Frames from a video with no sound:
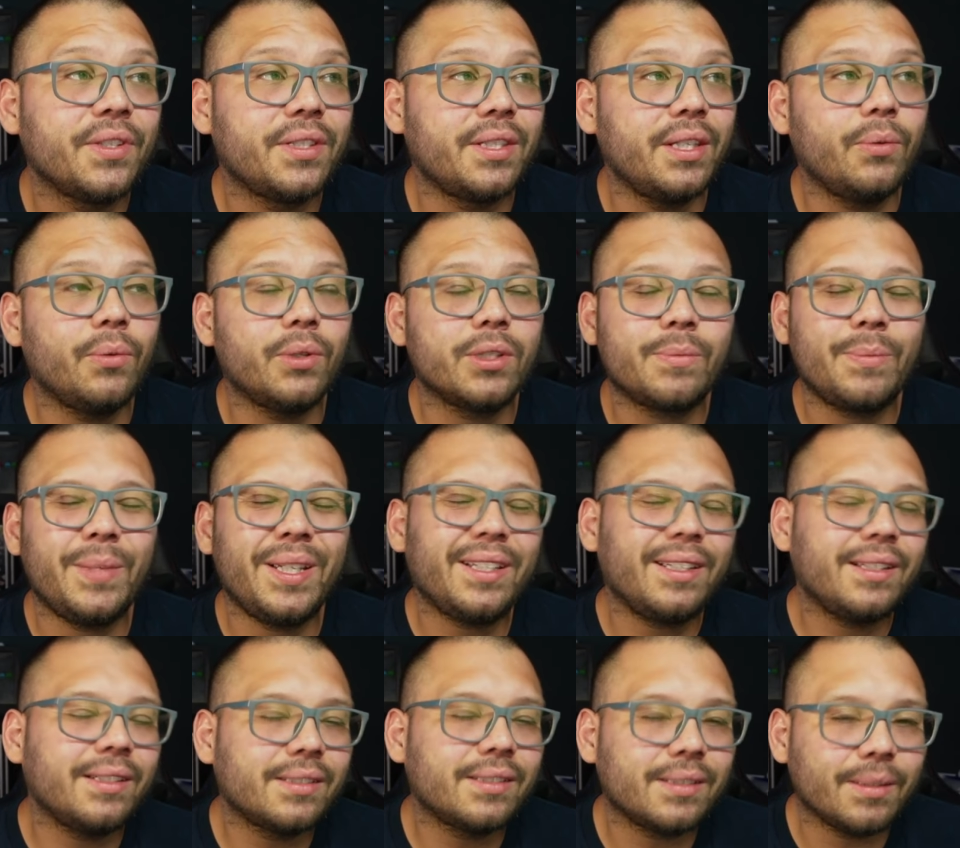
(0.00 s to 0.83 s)
see what's
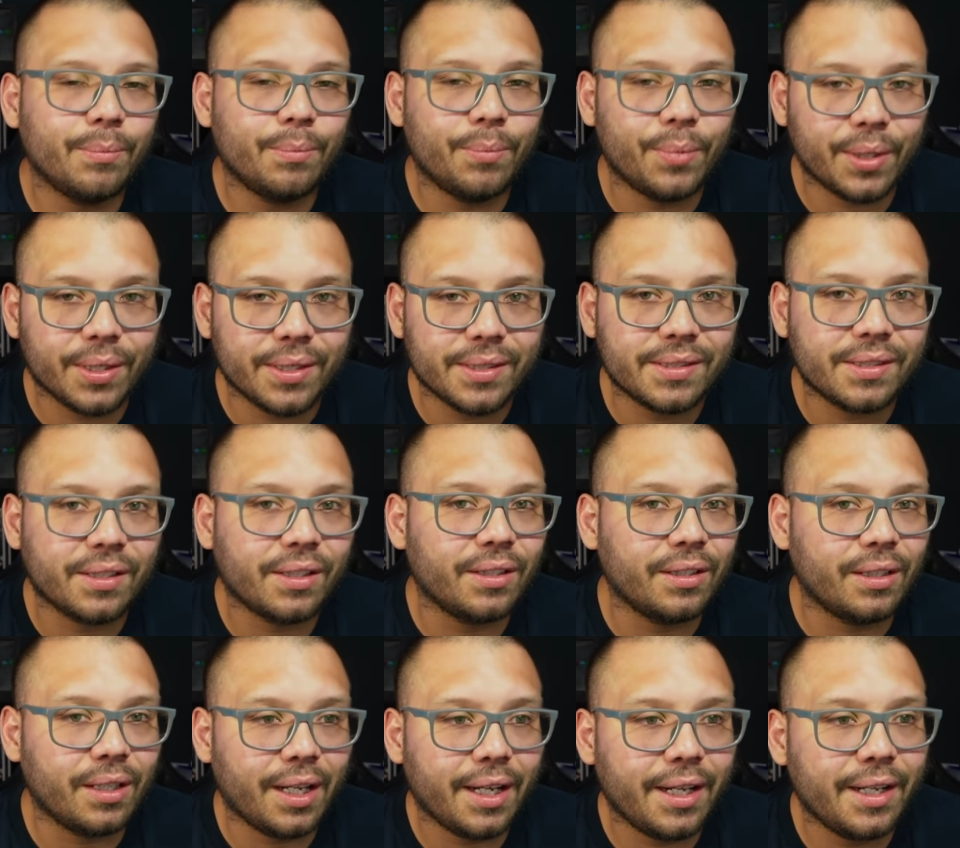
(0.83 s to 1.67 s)
making some buzz
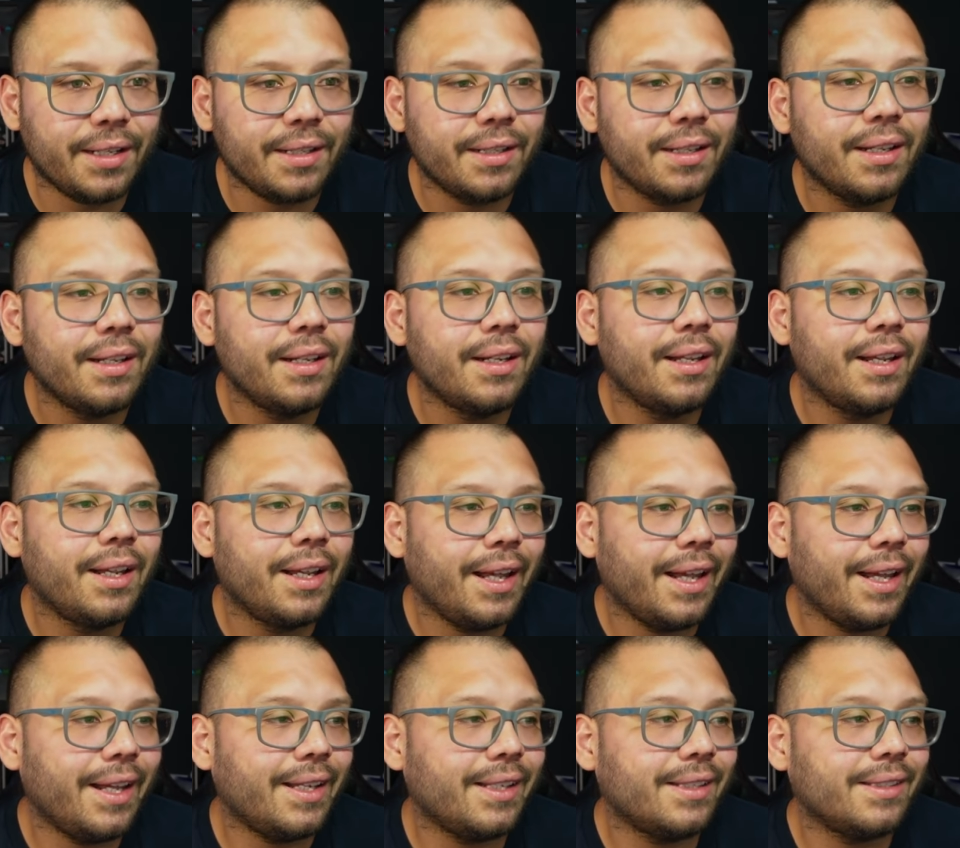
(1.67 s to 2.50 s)
online,
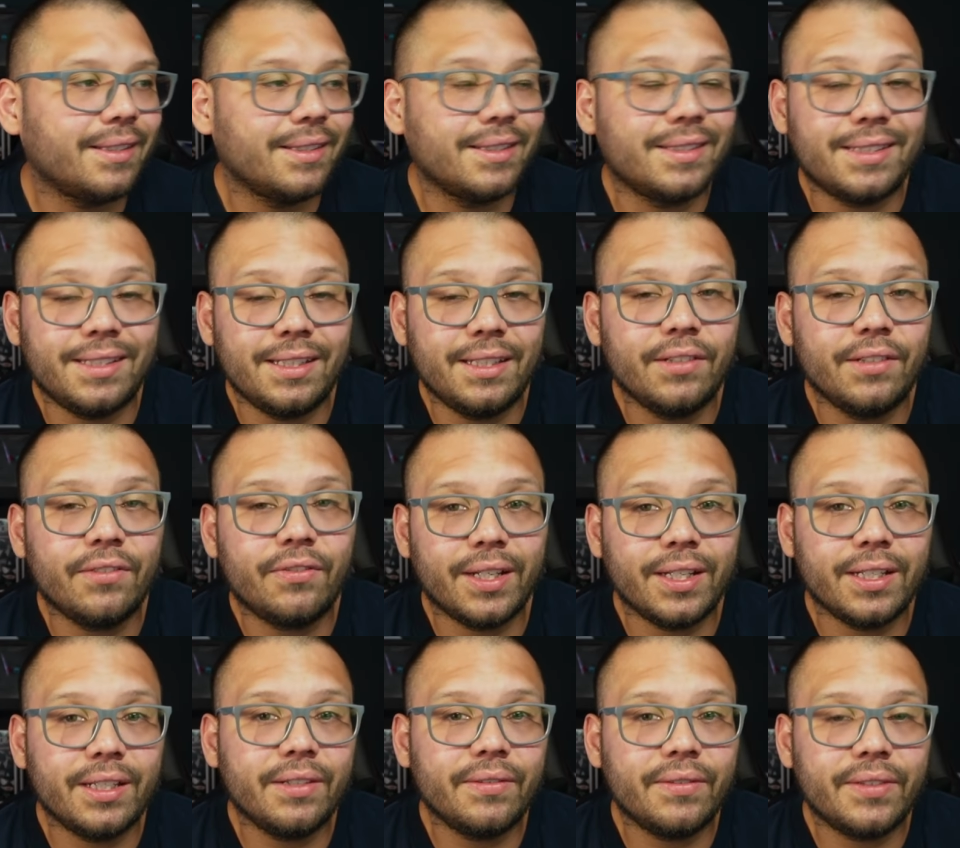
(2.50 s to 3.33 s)
and see if
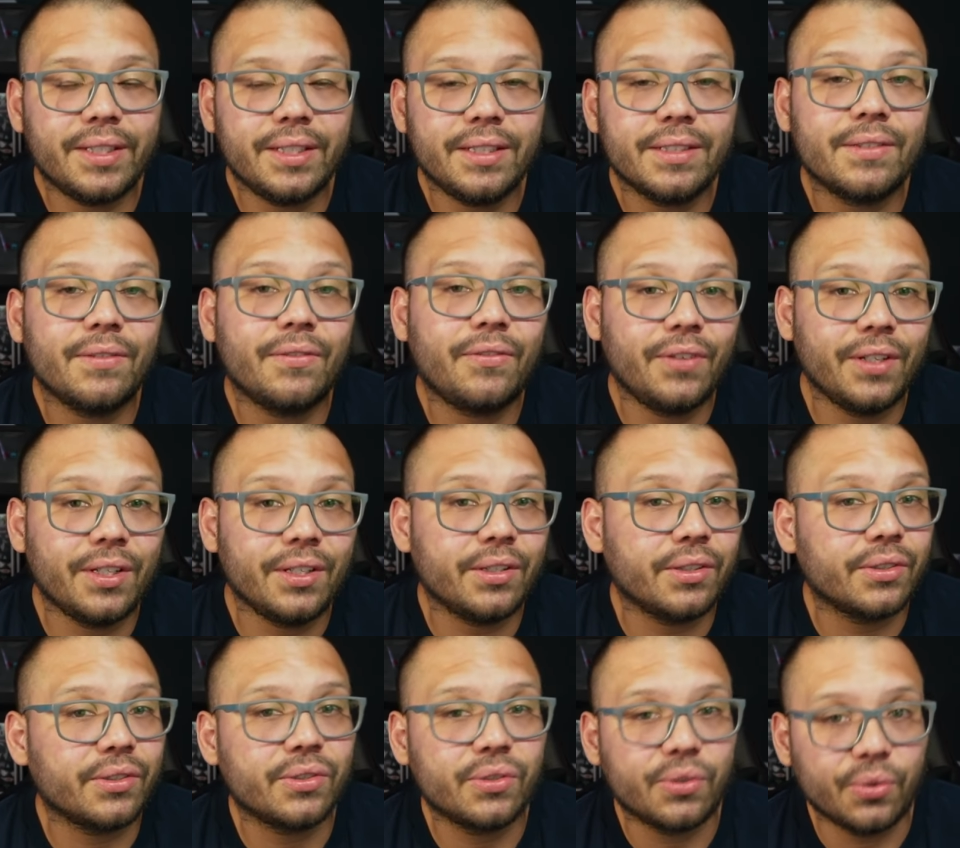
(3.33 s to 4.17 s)
any of these fit your